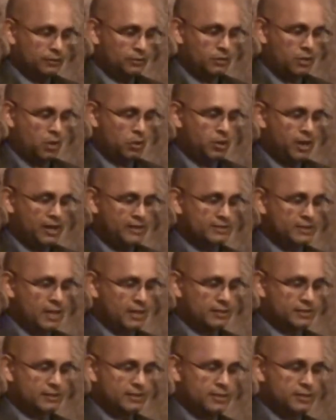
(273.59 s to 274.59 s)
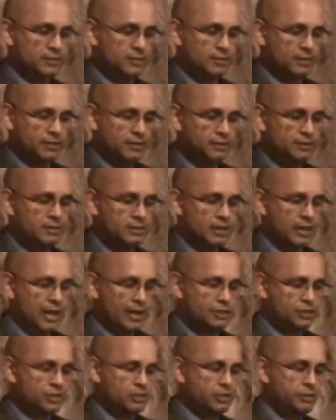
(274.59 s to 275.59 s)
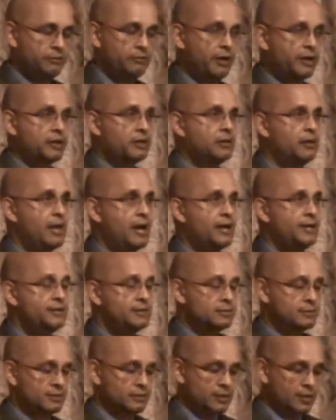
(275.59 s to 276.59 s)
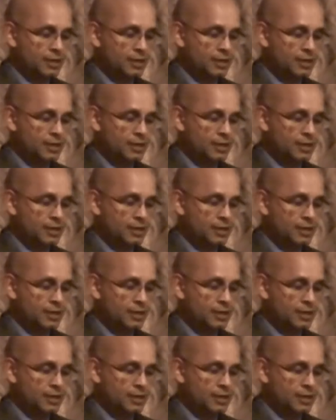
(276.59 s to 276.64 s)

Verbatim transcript: now has access to internationally recognized,